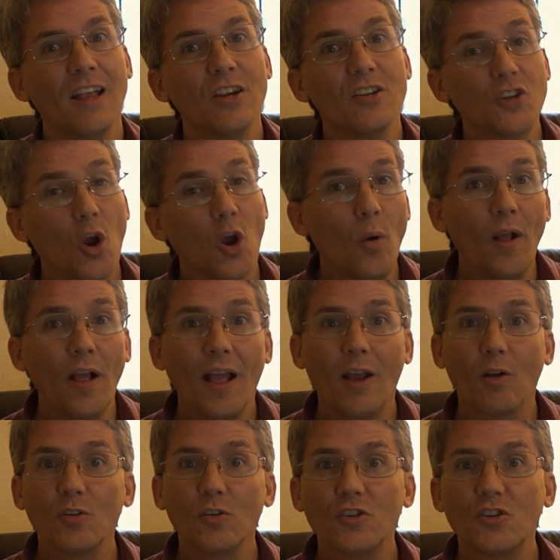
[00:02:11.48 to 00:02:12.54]
So,
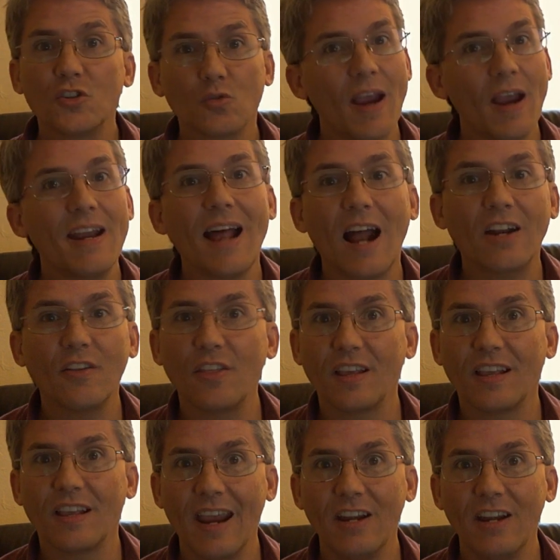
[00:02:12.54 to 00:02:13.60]
straight out of the
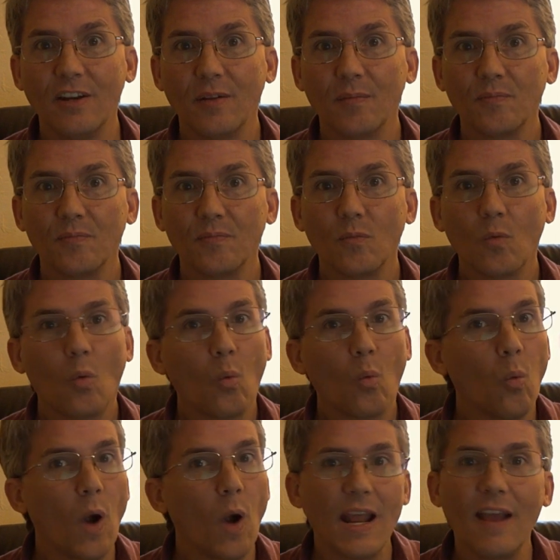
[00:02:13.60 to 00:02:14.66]
gate,
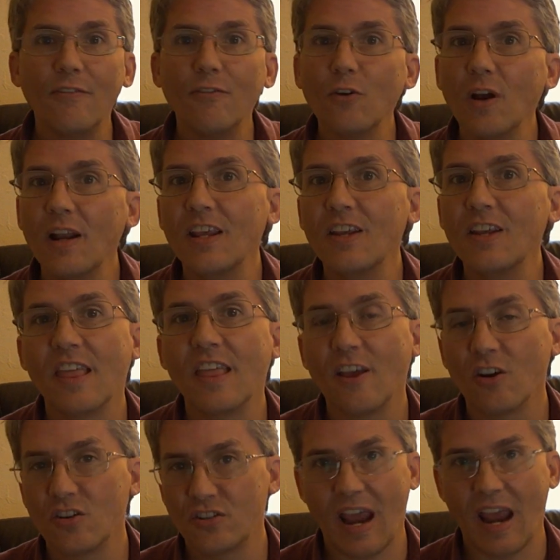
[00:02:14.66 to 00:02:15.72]
whatever it is that
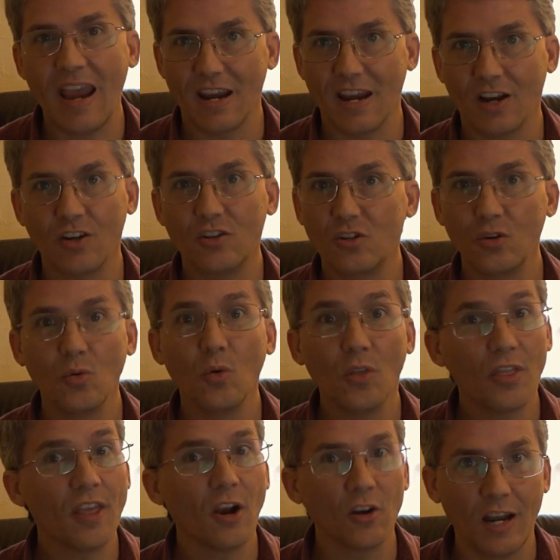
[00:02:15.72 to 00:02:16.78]
they're saying to
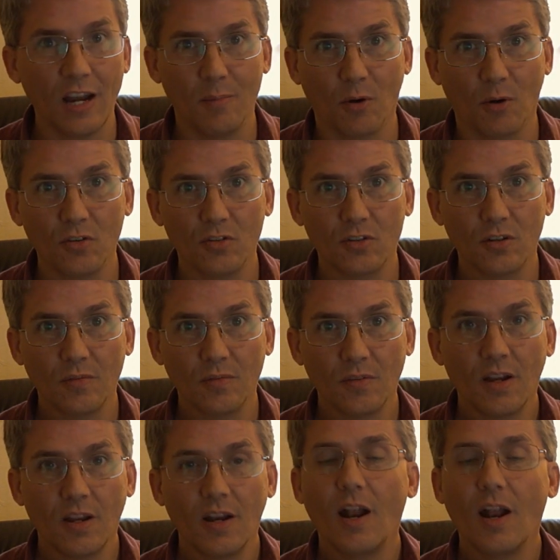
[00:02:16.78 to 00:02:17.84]
their neighbors,
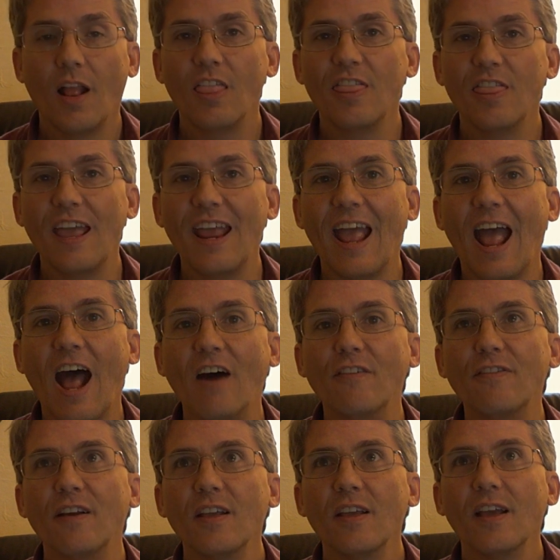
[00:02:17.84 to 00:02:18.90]
they
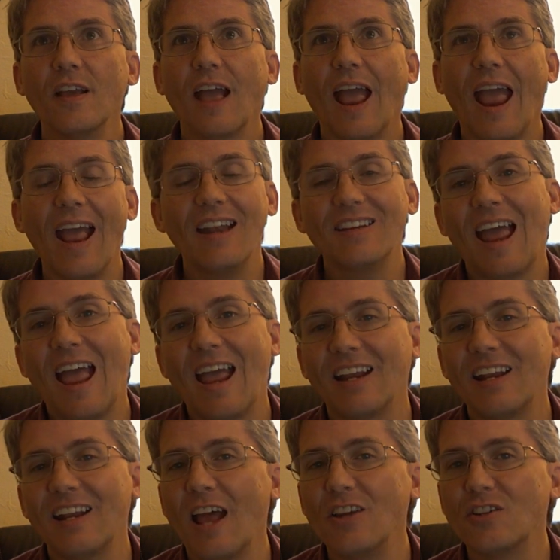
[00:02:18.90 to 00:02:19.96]
have
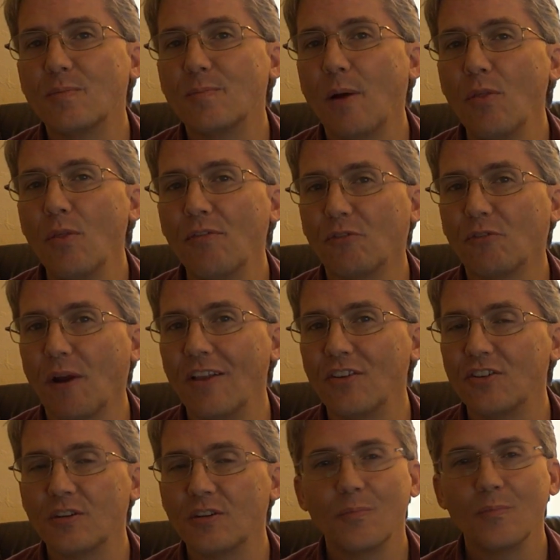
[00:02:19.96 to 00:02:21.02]
antagonized both
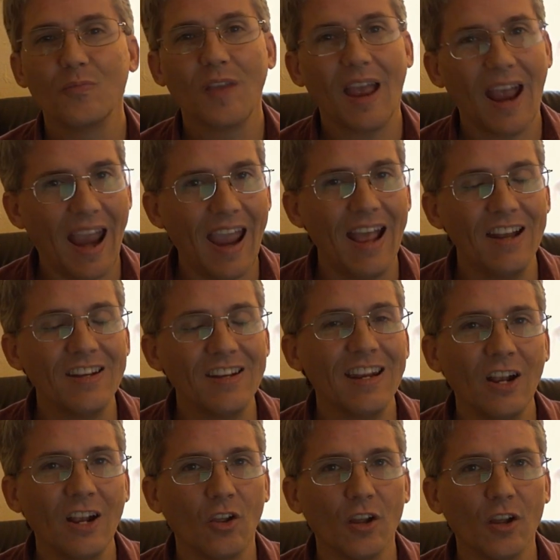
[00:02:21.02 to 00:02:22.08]
France and
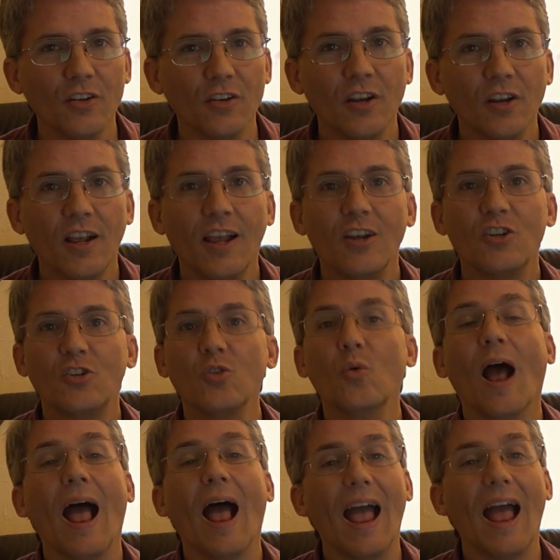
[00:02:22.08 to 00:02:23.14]
England to